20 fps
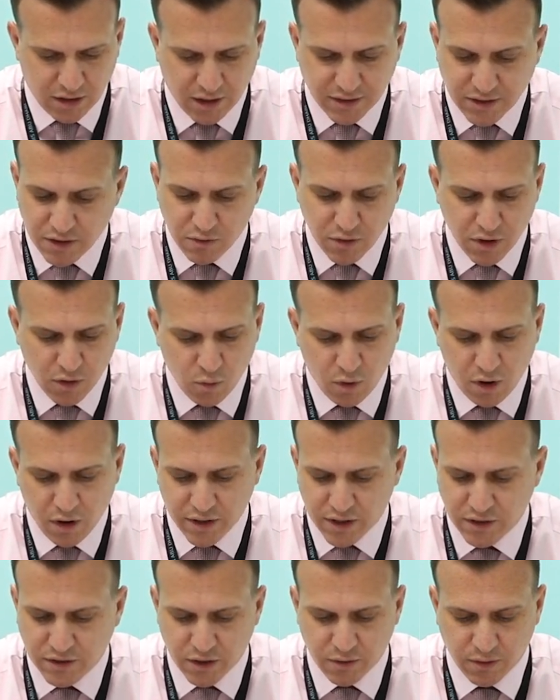I don't know
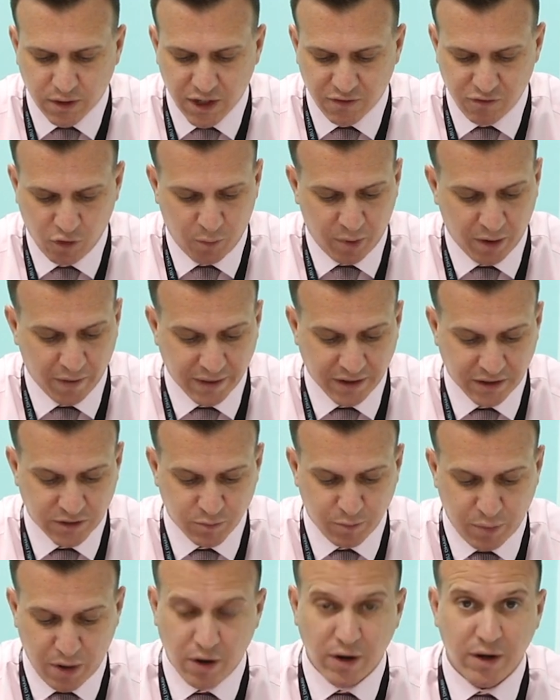why you don't give up on this
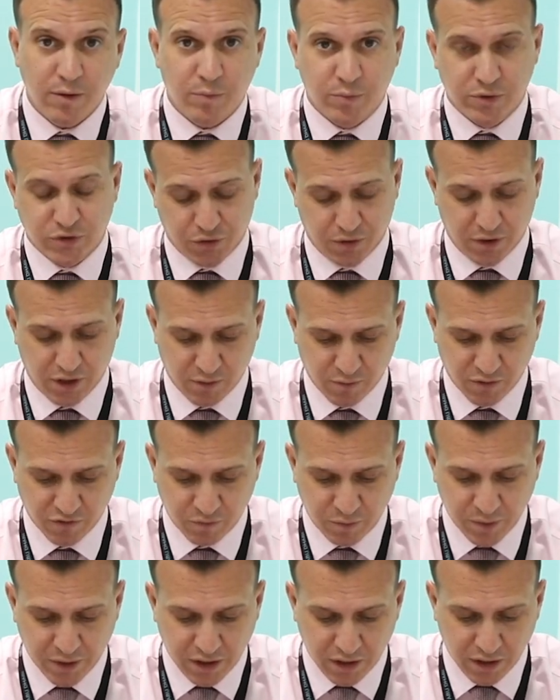pipe dream
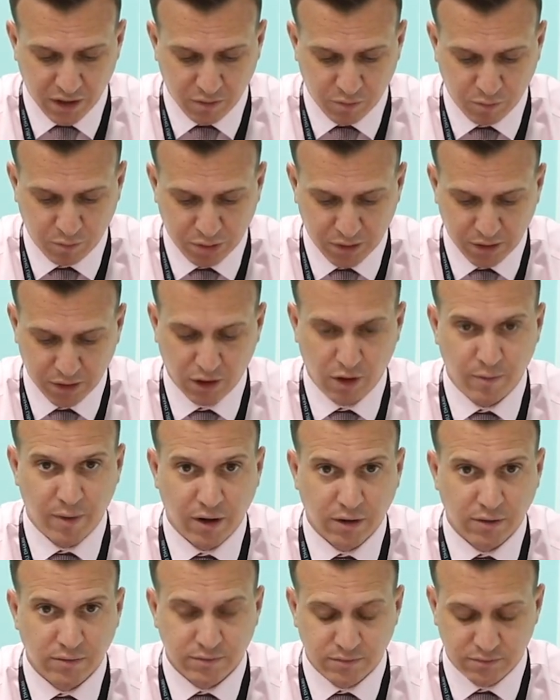of being a
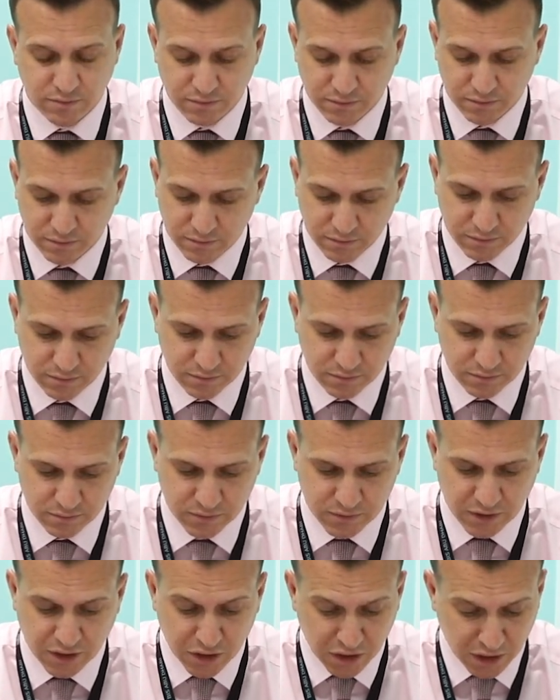plumber
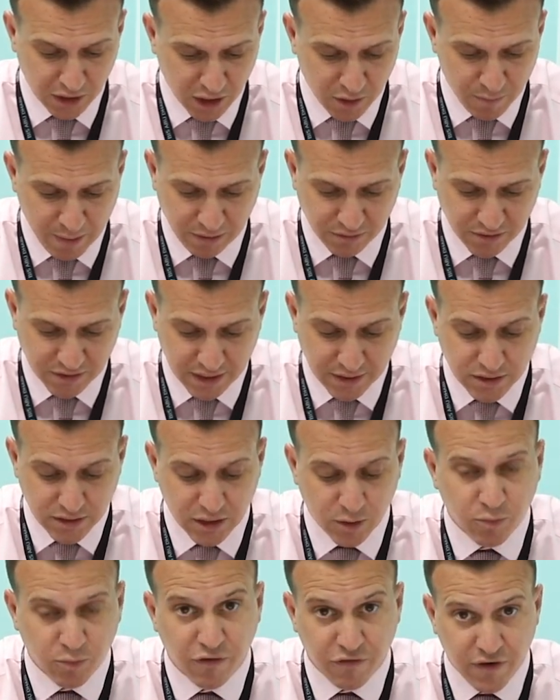and think about
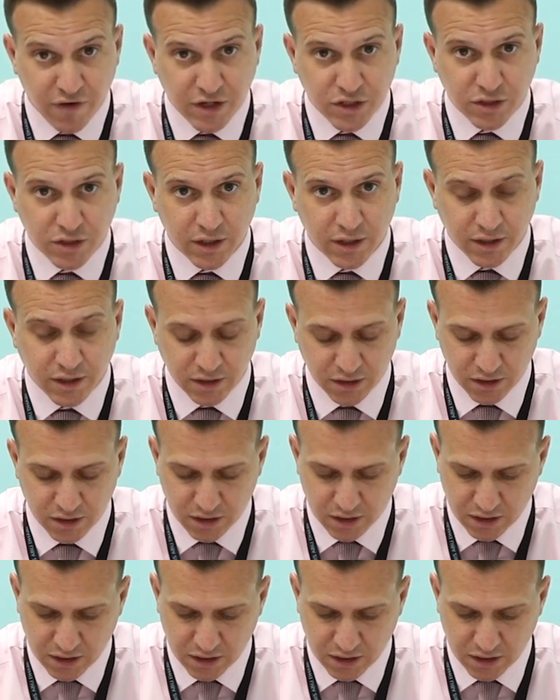dancing professionally,